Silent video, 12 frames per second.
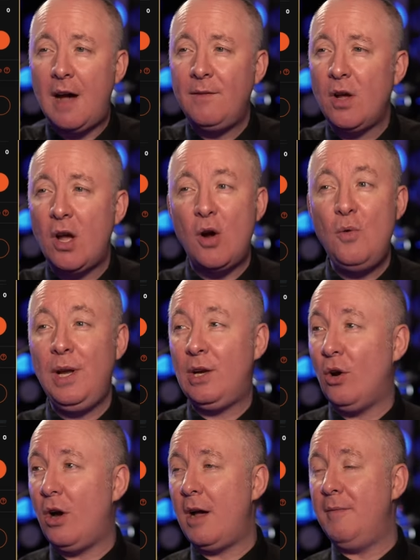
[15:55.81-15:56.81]
I've only
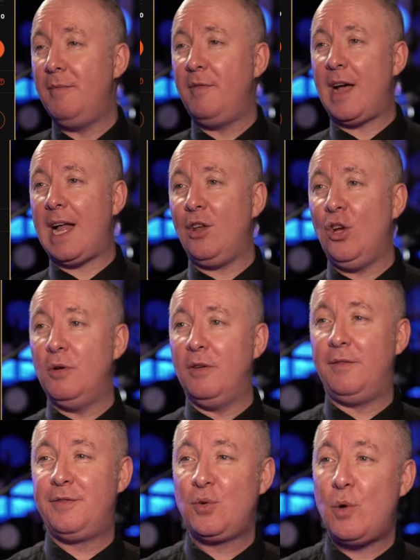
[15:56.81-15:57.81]
got a value
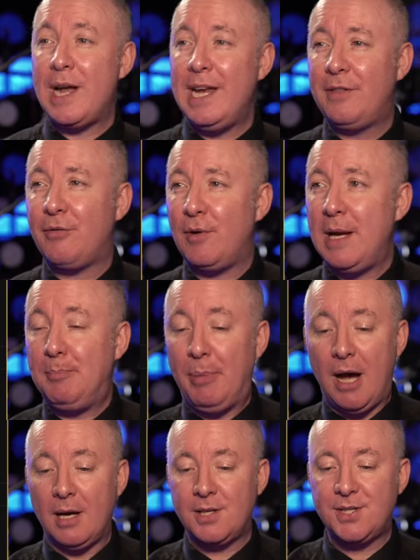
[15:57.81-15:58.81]
of 23
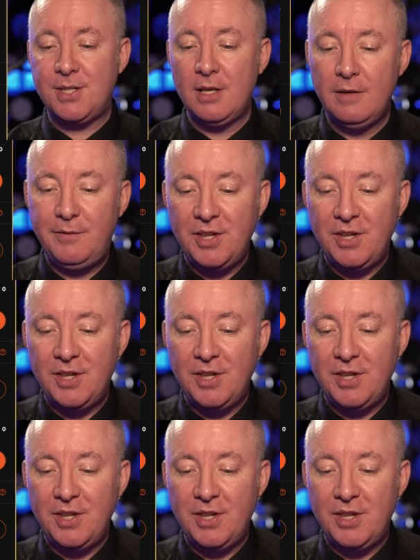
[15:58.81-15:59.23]
bucks